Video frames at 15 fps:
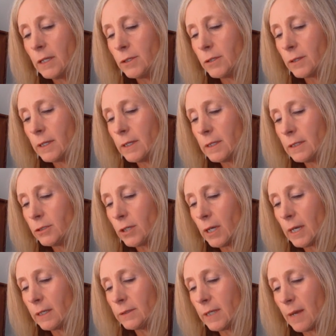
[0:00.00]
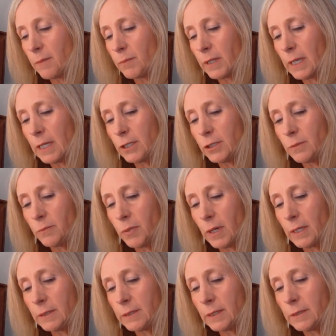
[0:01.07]
during this child's application
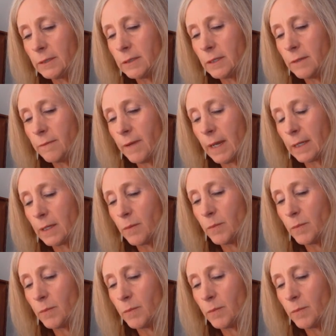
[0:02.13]
process to the fact that